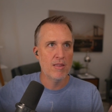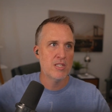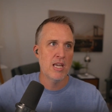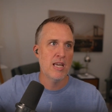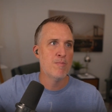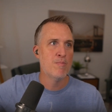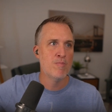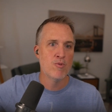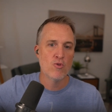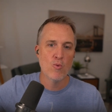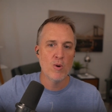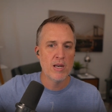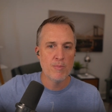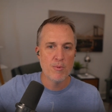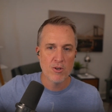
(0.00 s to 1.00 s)
10
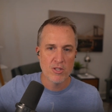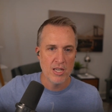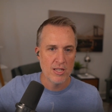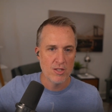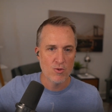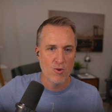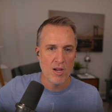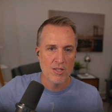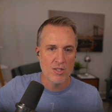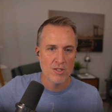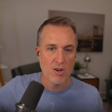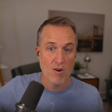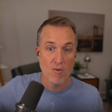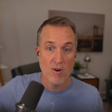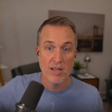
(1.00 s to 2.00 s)
20% trial
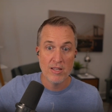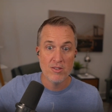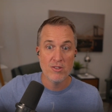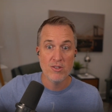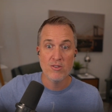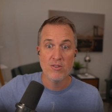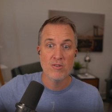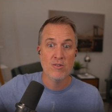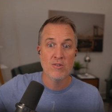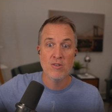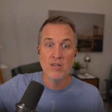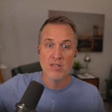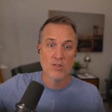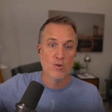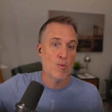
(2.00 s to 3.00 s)
start rate to
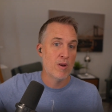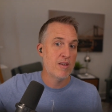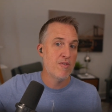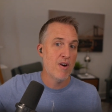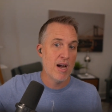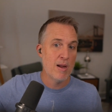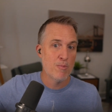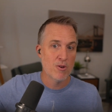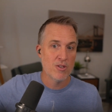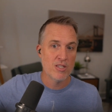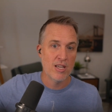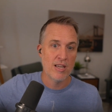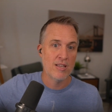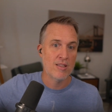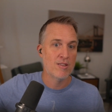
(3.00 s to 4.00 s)

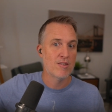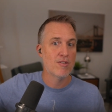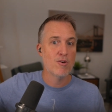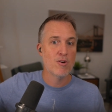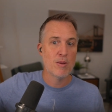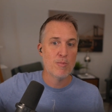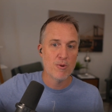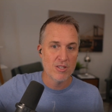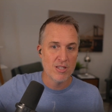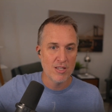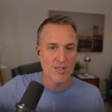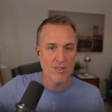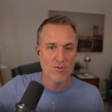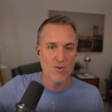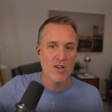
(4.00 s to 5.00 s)
25%
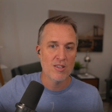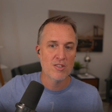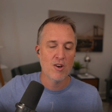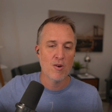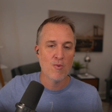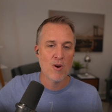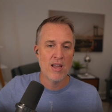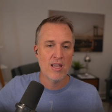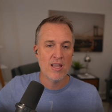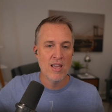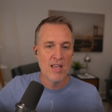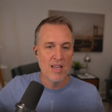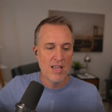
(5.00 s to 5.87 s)
30% trial start rate